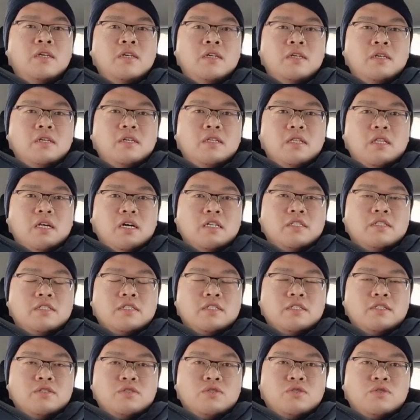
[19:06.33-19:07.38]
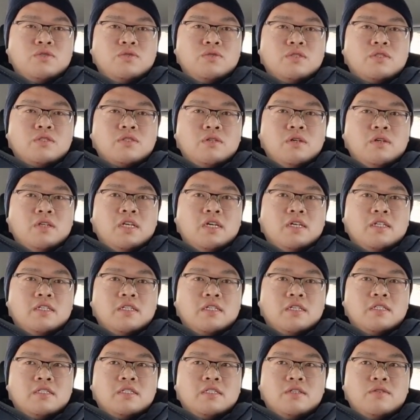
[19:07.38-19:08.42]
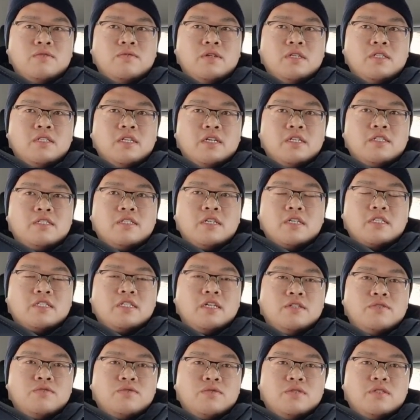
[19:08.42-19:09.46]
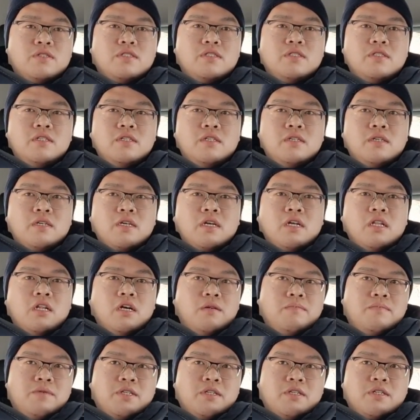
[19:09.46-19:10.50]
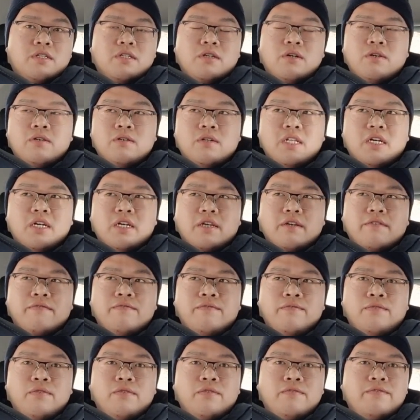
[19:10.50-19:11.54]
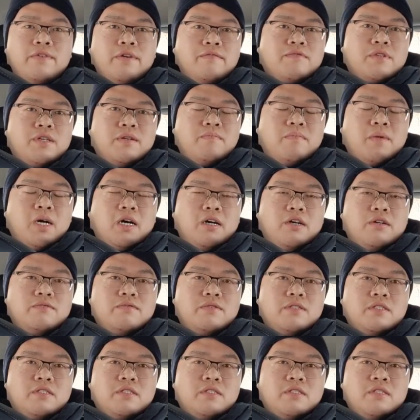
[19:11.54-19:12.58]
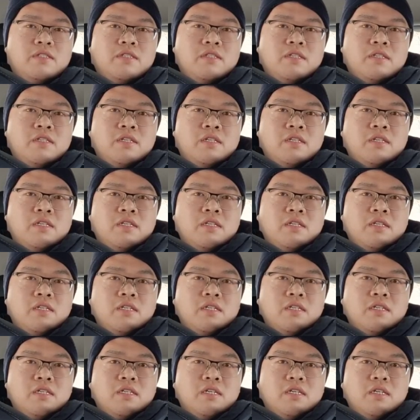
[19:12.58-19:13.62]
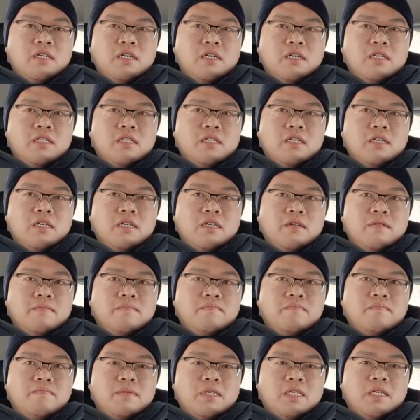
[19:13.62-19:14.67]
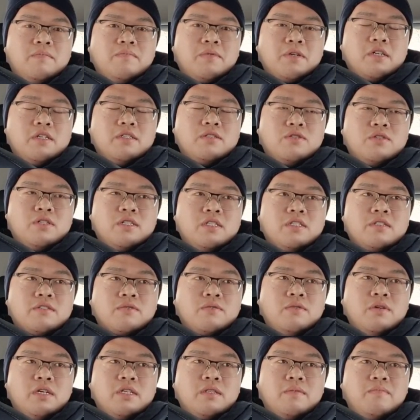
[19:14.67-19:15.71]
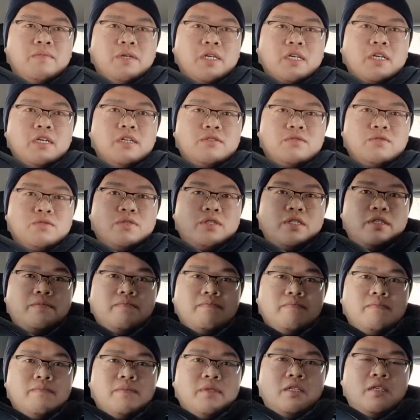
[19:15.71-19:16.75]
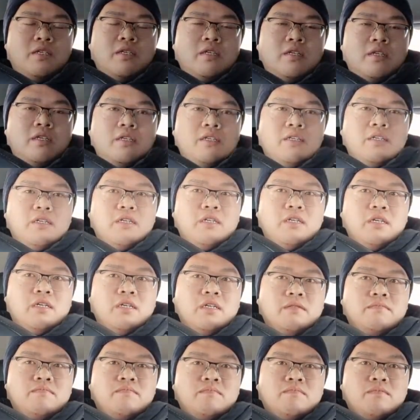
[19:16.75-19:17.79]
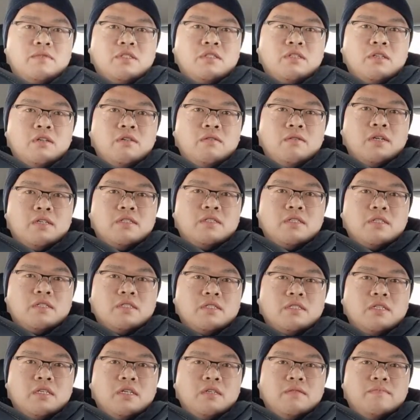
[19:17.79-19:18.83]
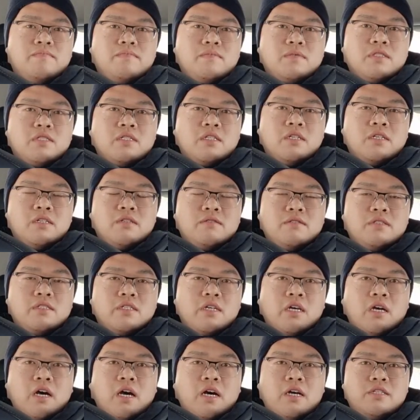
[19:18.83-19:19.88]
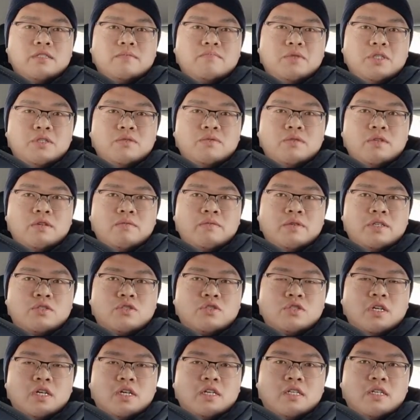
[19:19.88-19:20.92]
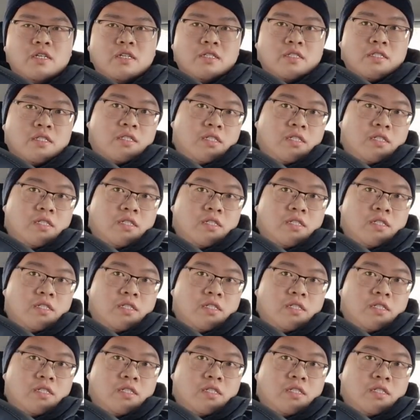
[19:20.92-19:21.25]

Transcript: London to Scotland. It's around like 600 kilometers or like 450 miles. And because China is quite a big country, and so I think the high-speed railway in China is.